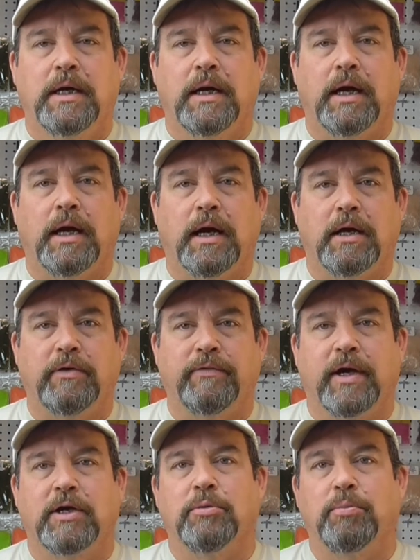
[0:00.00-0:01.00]
You've
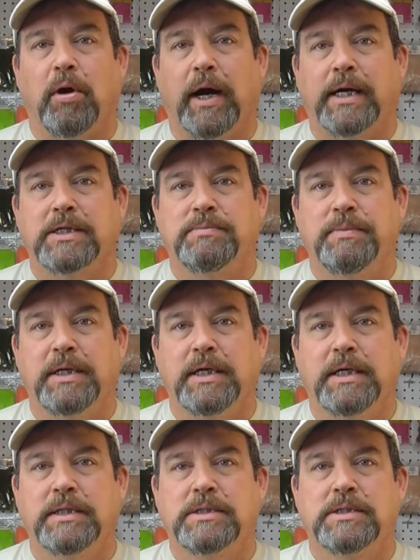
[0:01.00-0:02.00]
got your brass
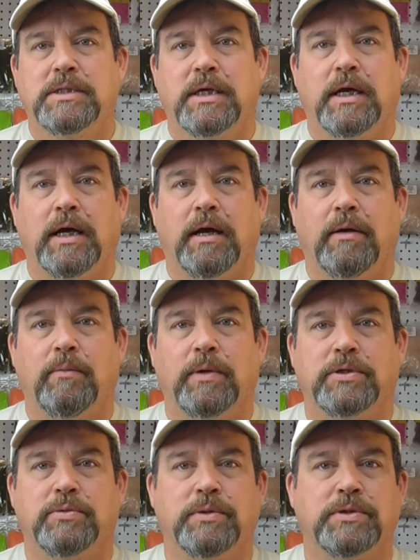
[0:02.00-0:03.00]
beads,
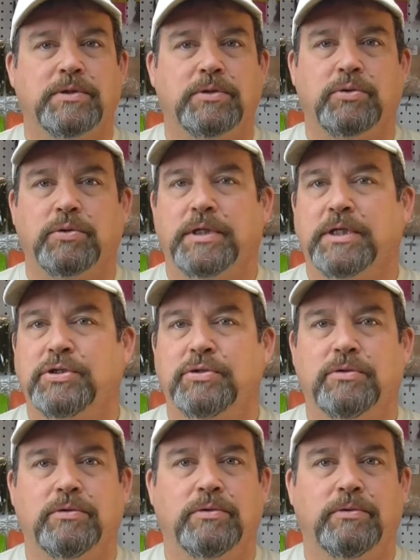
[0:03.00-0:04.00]
which was the
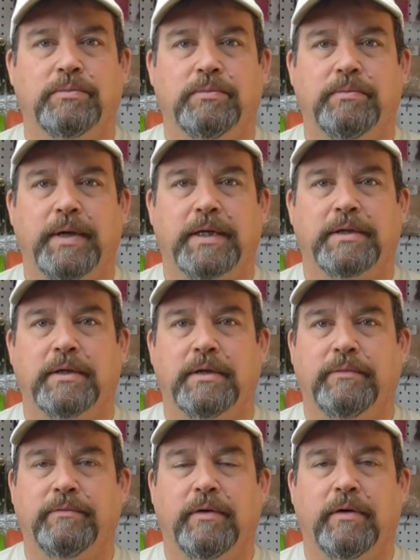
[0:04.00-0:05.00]
traditional method
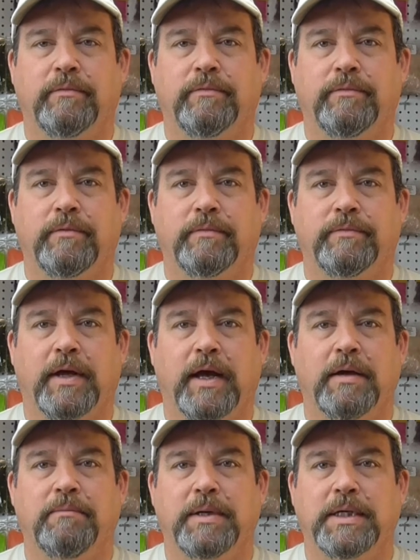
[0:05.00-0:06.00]
of
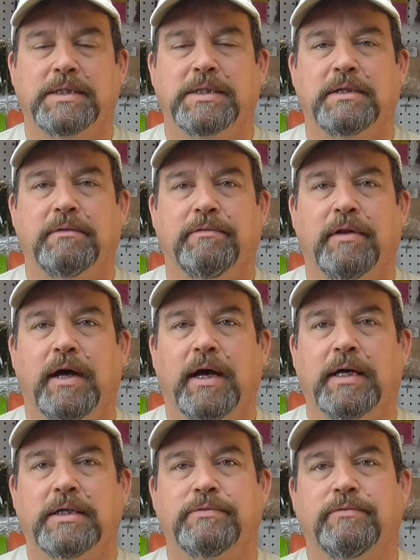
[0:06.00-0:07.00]
tying beads into
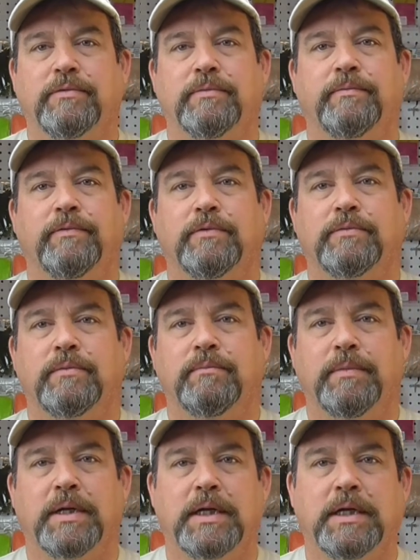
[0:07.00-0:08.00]
flies for
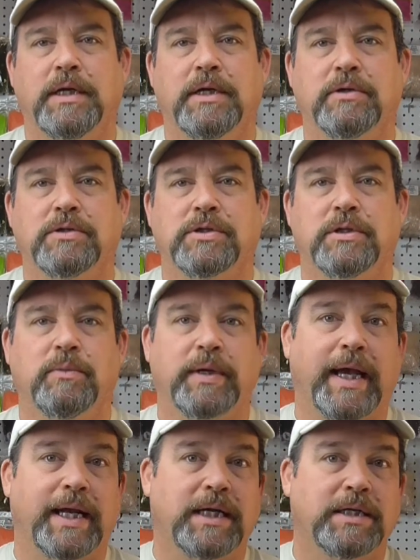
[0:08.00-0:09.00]
many years, and then
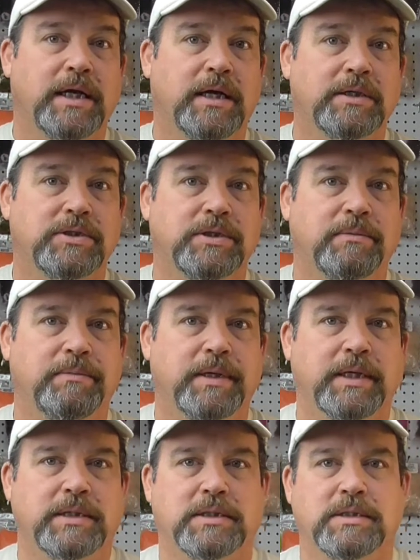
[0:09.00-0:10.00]
we added tungsten
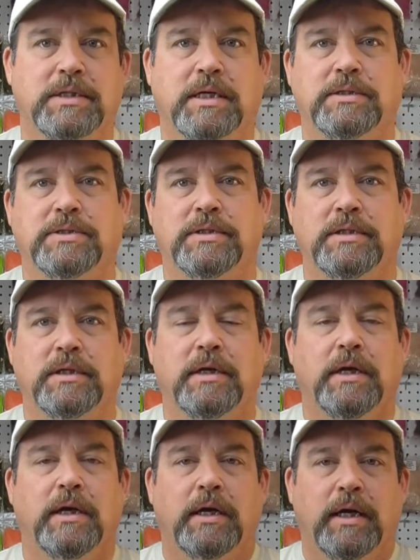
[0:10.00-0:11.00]
beads, and tungsten
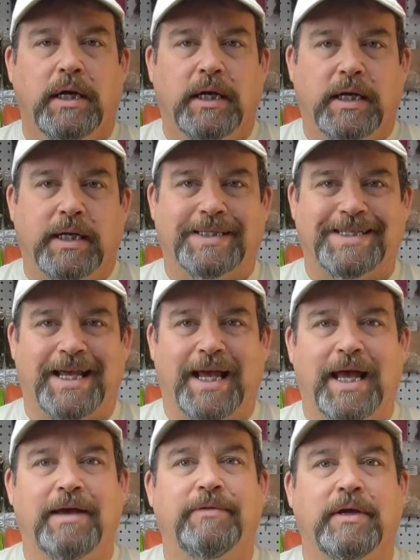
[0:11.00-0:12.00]
is a
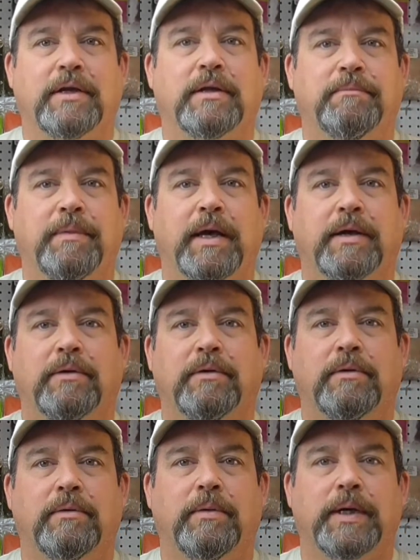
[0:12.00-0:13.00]
heavy
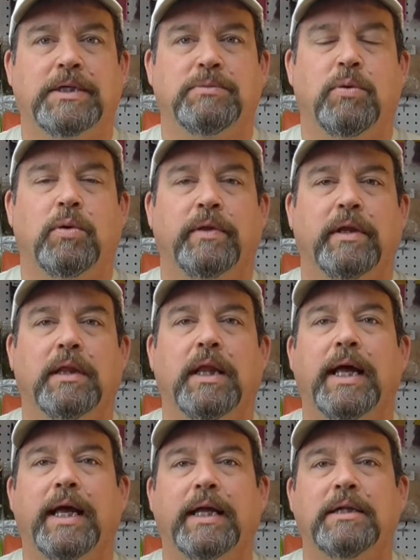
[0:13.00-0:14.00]
metal, weighs more than
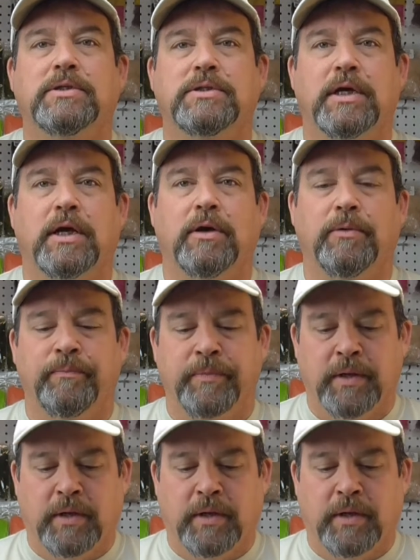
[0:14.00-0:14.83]
lead, so